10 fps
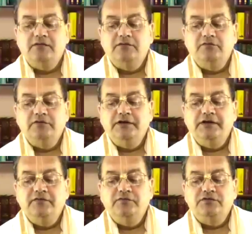where
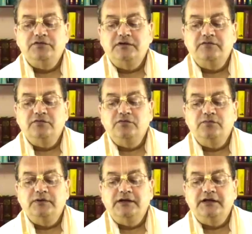he would serve Guru
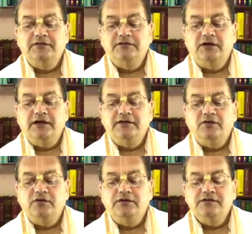Maharaj and
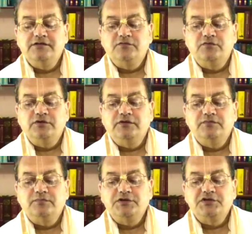all his devotees
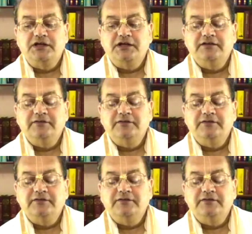prasada.